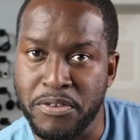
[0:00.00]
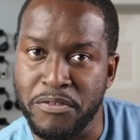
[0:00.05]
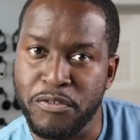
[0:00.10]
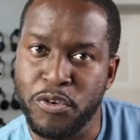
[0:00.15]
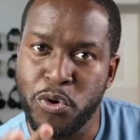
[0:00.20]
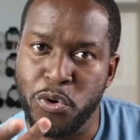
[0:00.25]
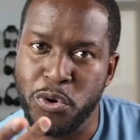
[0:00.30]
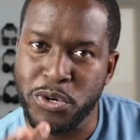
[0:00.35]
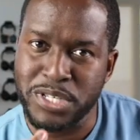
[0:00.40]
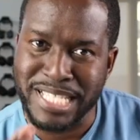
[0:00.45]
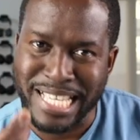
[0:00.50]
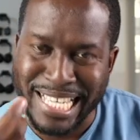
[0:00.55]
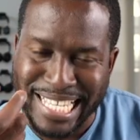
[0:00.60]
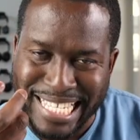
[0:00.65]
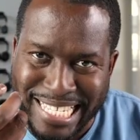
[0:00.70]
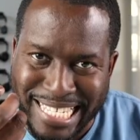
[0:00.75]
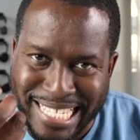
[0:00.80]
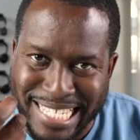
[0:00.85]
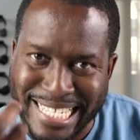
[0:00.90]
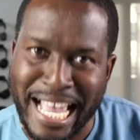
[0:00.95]
of course, is
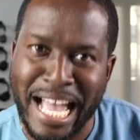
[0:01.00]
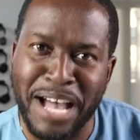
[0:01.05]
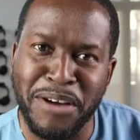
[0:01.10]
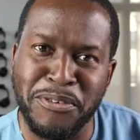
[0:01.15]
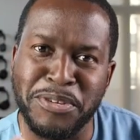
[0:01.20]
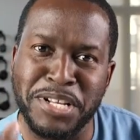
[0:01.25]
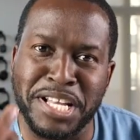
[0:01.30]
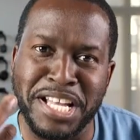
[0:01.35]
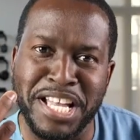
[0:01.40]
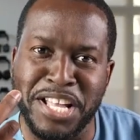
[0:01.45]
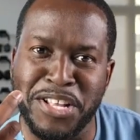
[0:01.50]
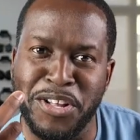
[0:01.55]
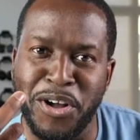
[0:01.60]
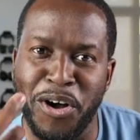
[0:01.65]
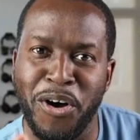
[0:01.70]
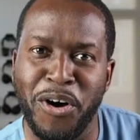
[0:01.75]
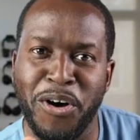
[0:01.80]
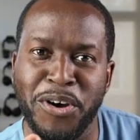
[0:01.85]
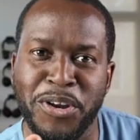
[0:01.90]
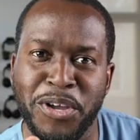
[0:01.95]
sound and
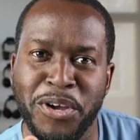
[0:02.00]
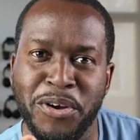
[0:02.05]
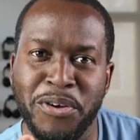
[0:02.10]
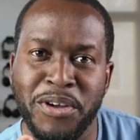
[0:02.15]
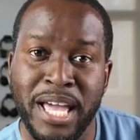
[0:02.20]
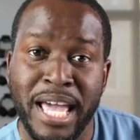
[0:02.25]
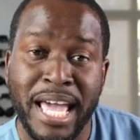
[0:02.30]
audio.